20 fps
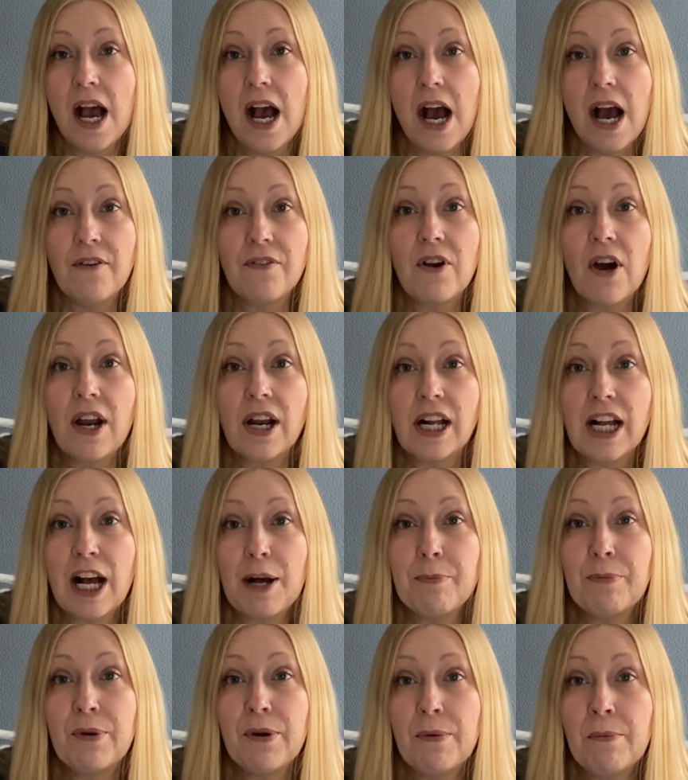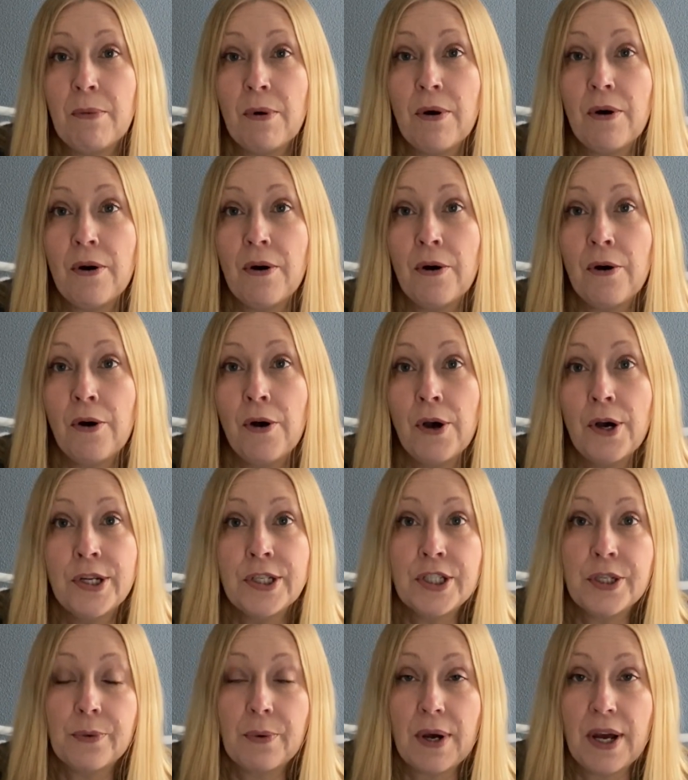I've got a couple more
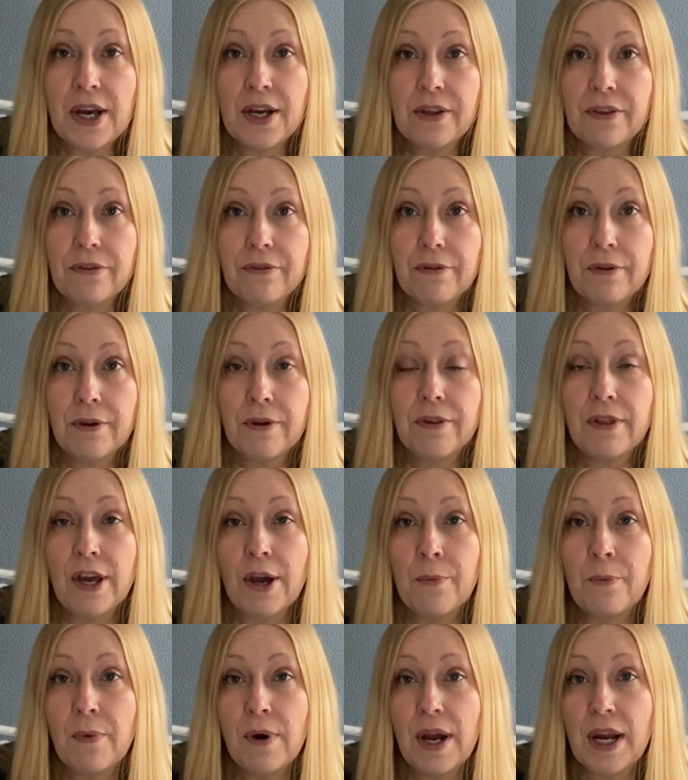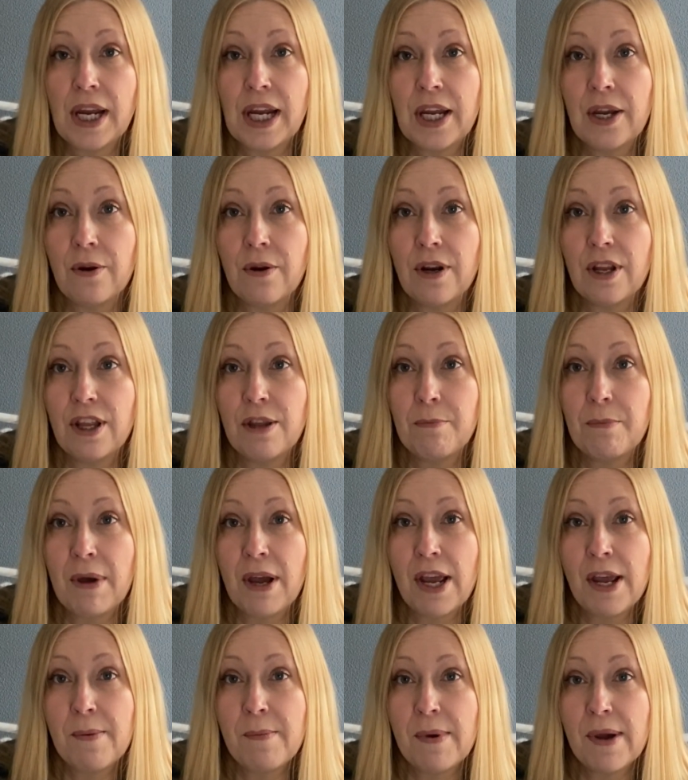to work through that I'm working on at the
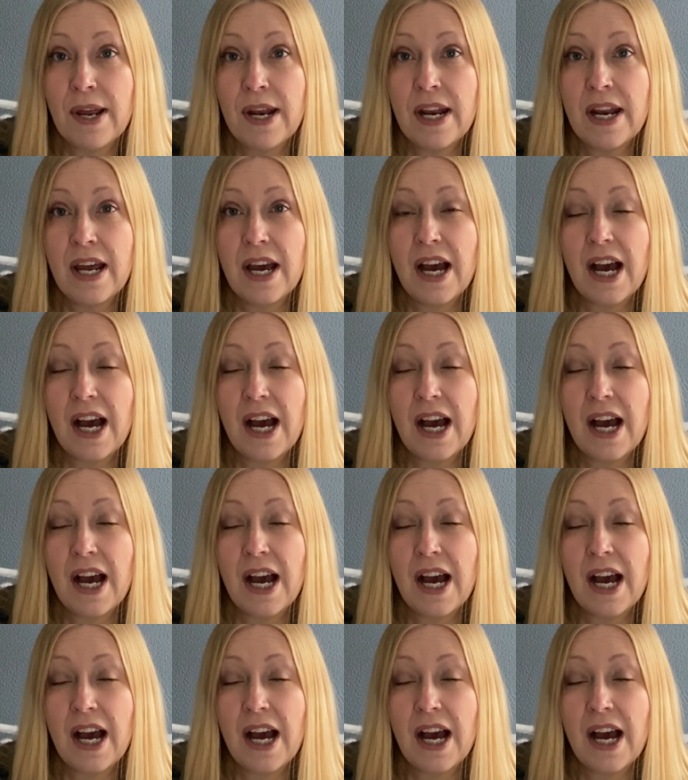moment.